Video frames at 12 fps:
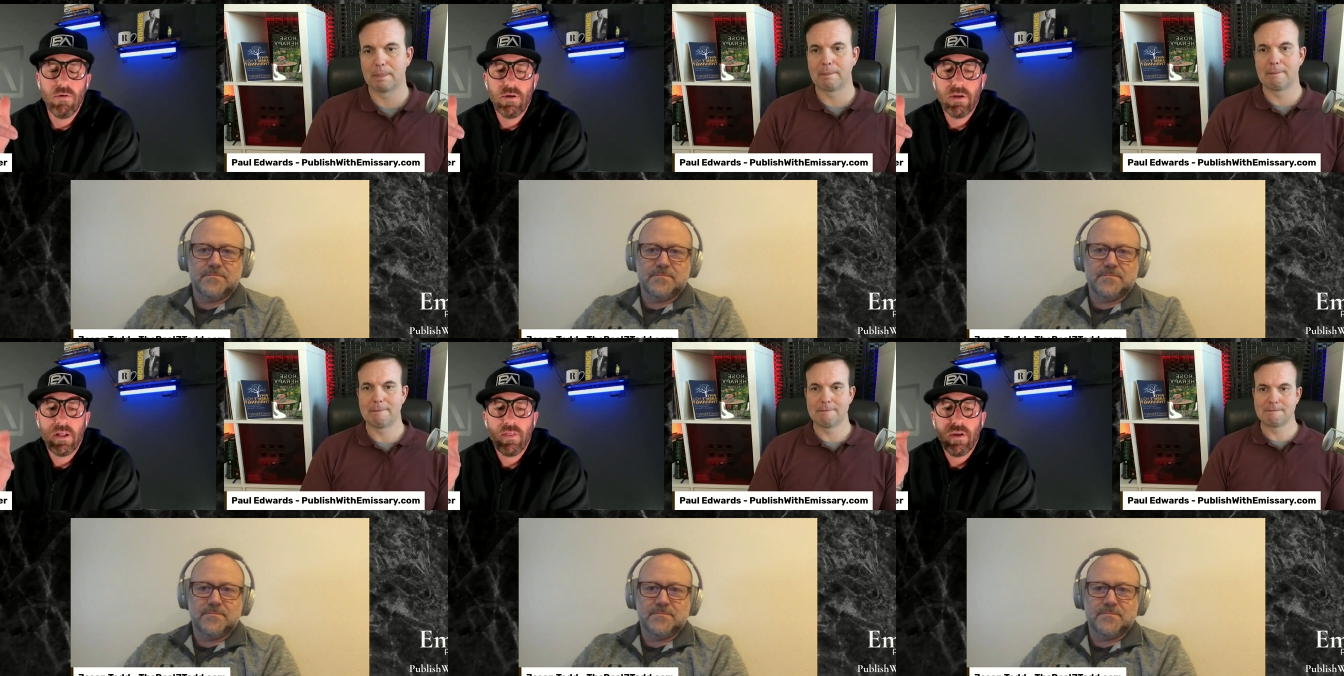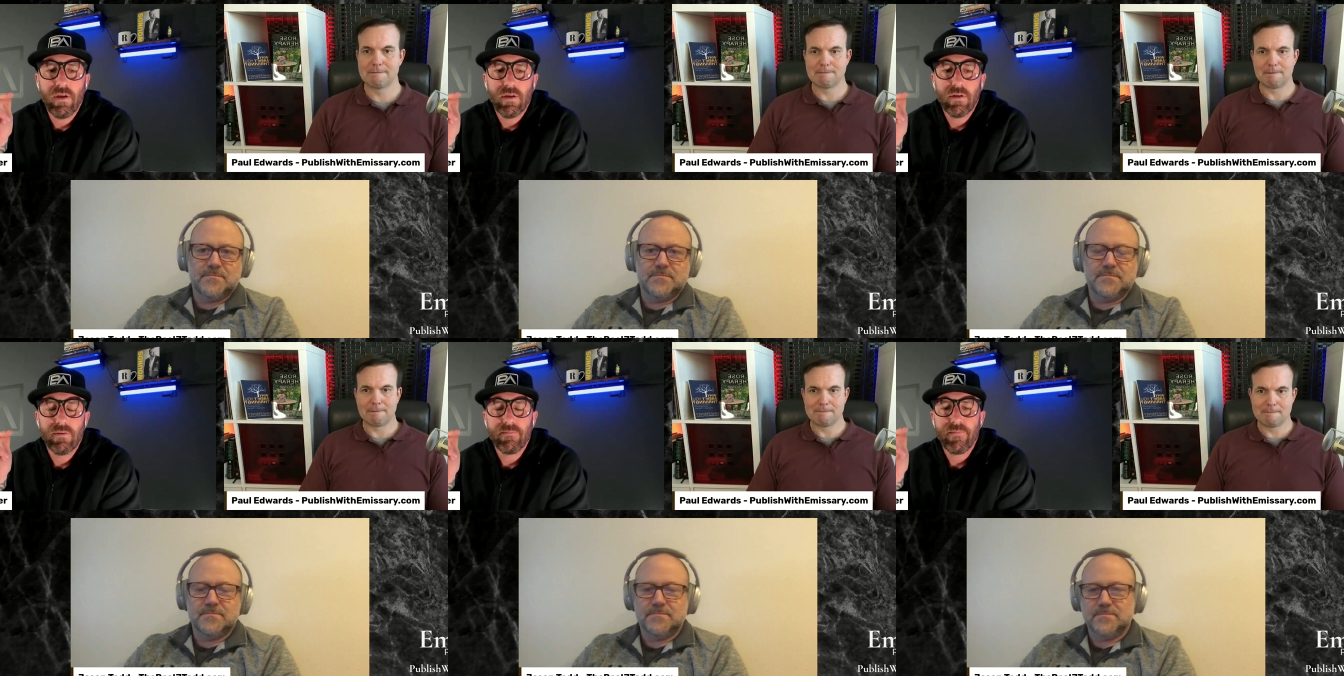Speaker 1: and i
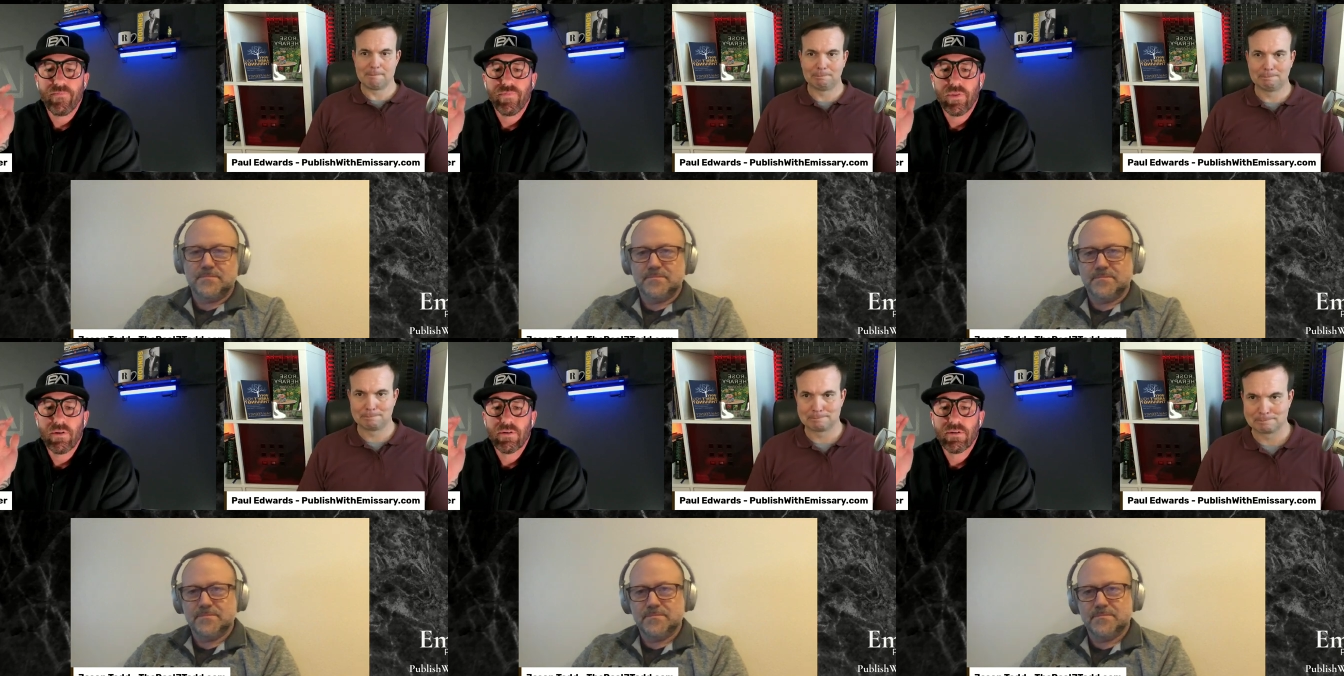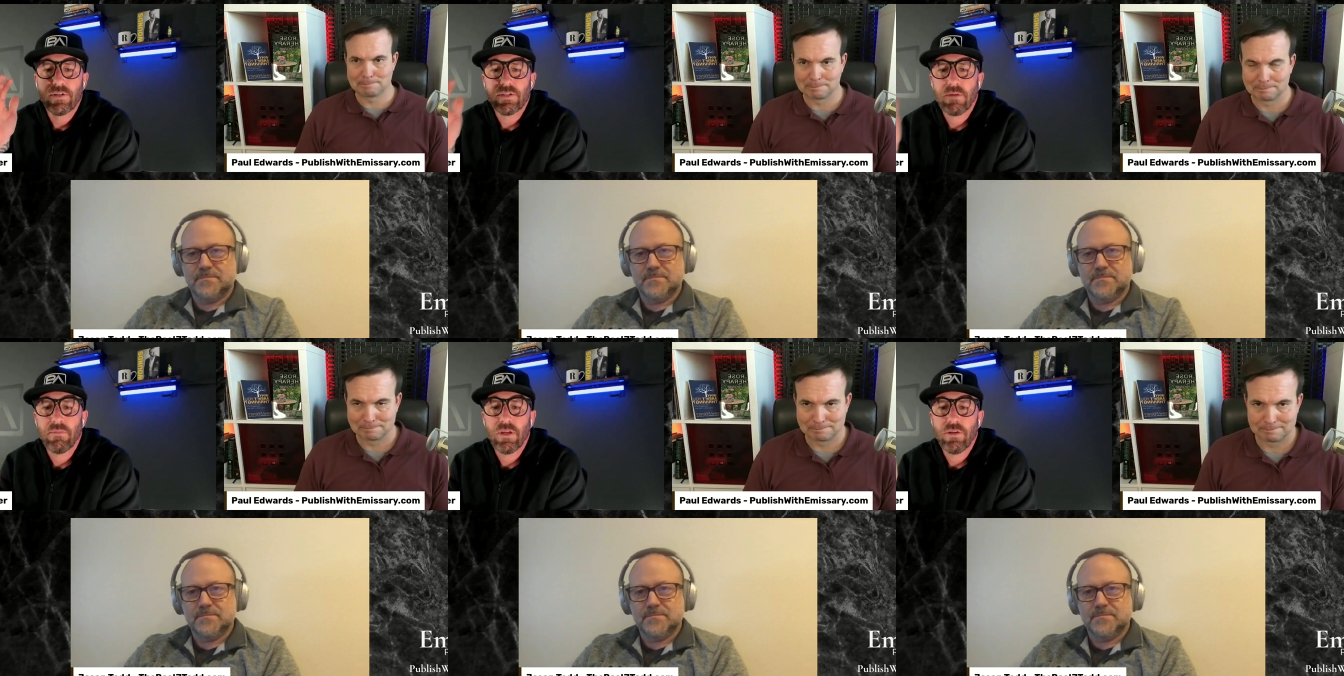think to
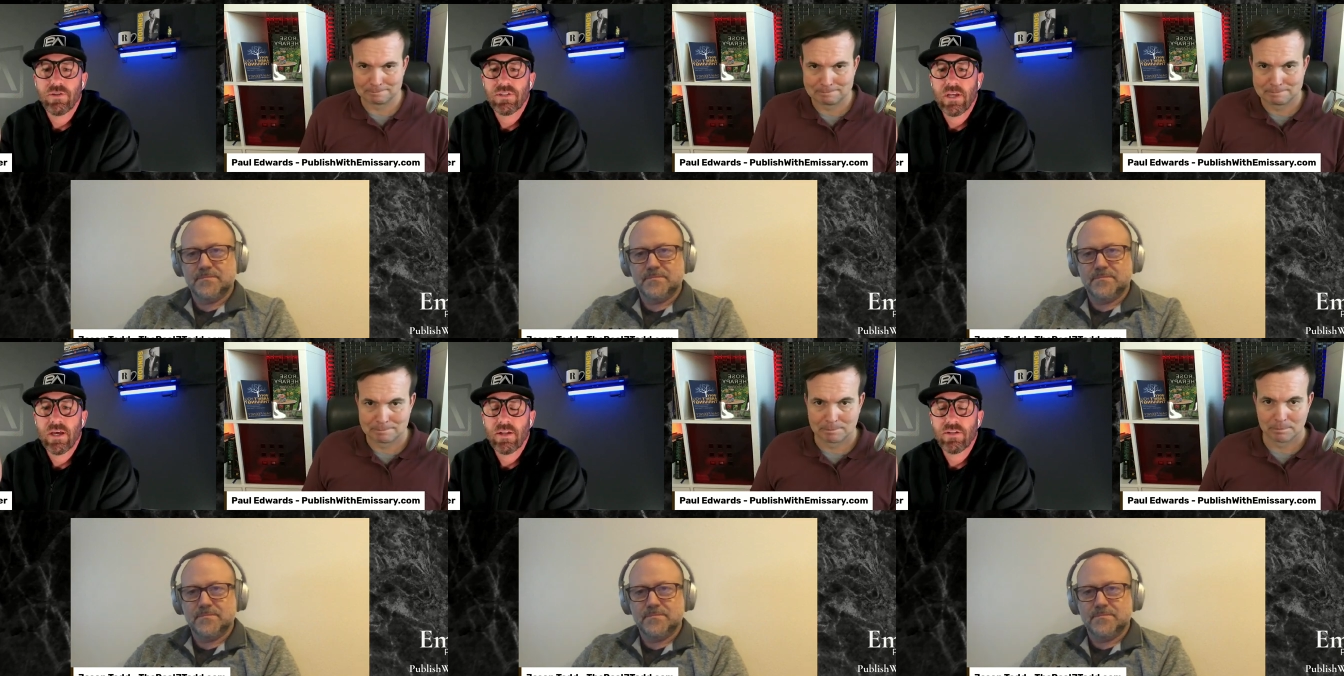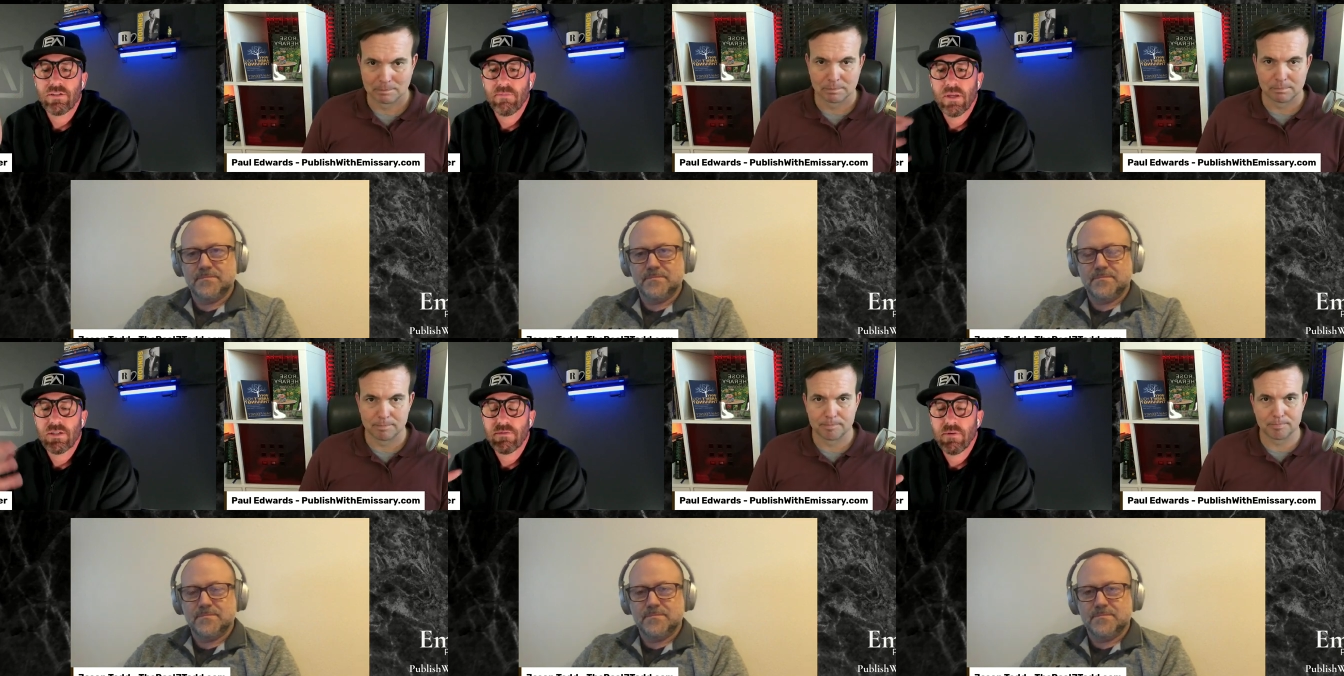something you said it just
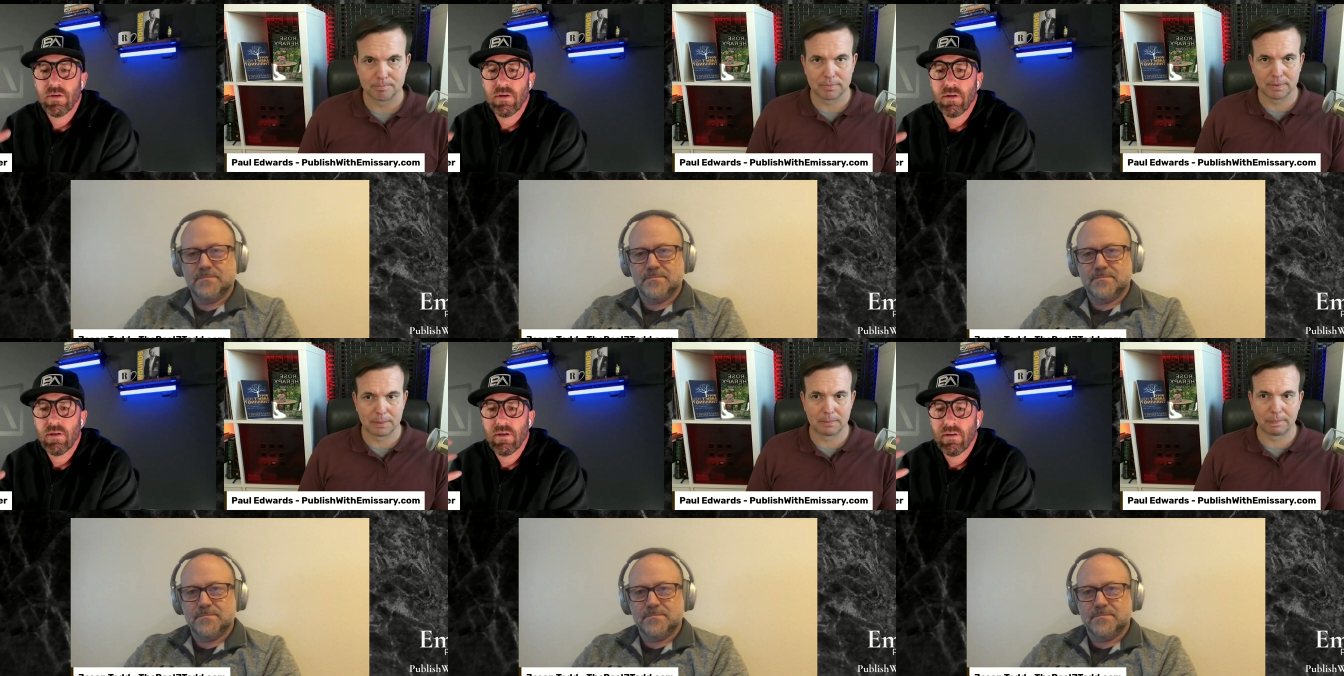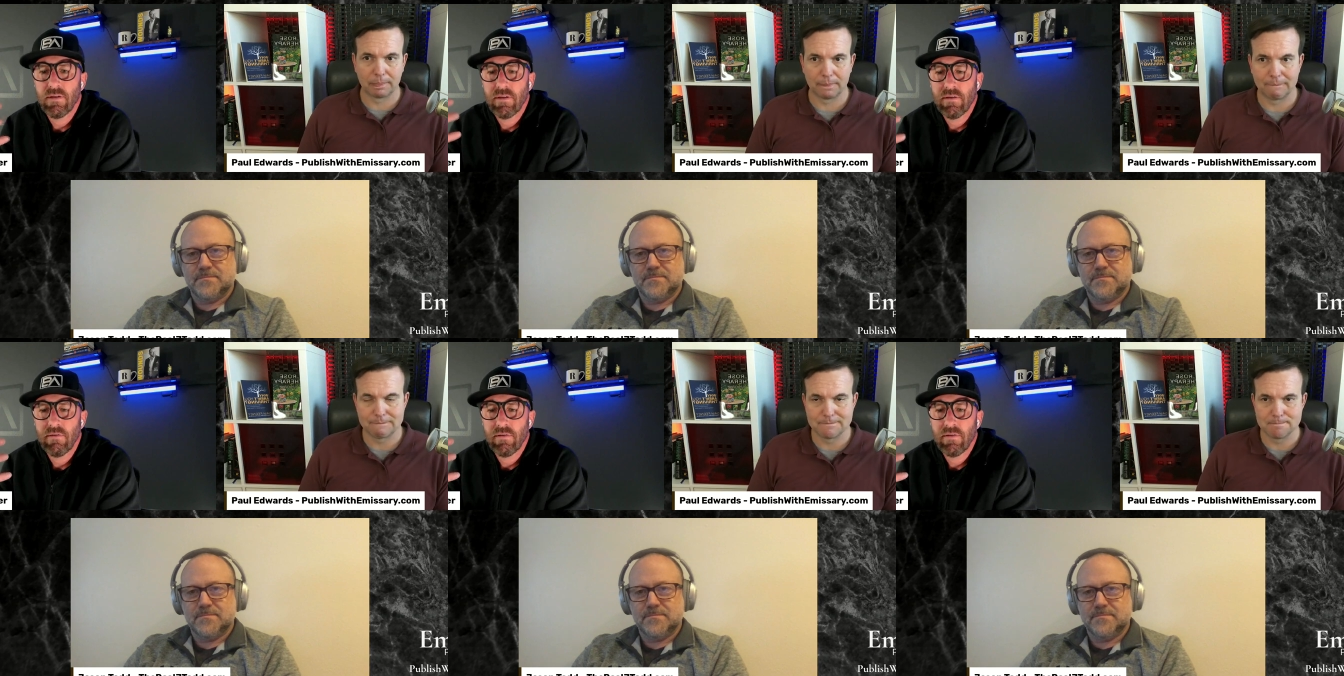makes it it,
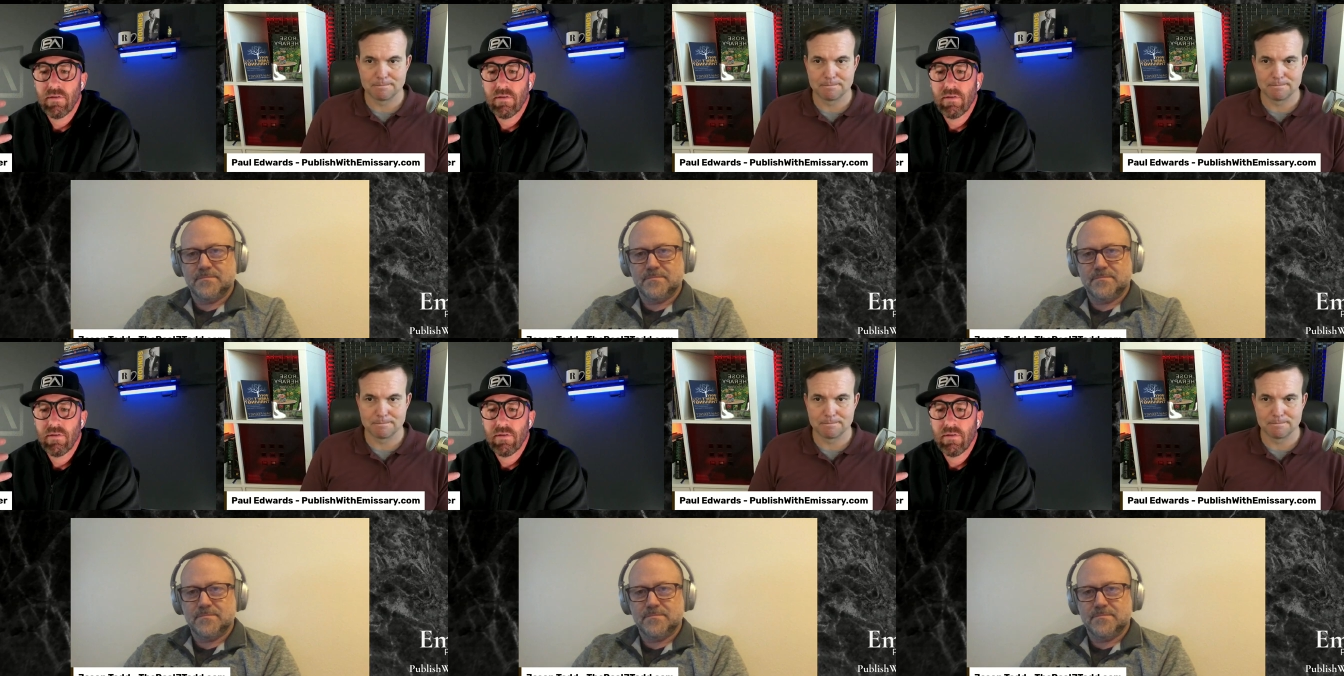it,